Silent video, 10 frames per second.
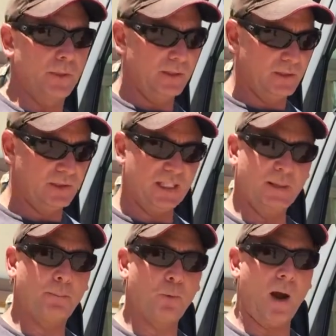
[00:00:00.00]
seat
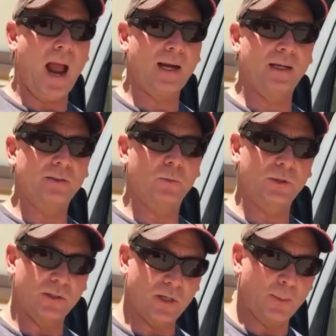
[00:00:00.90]
brackets
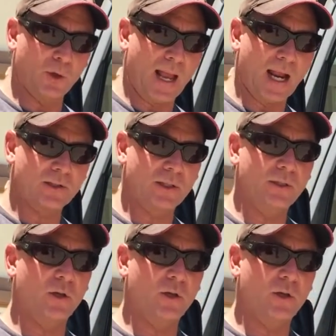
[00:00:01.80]
with the double latching,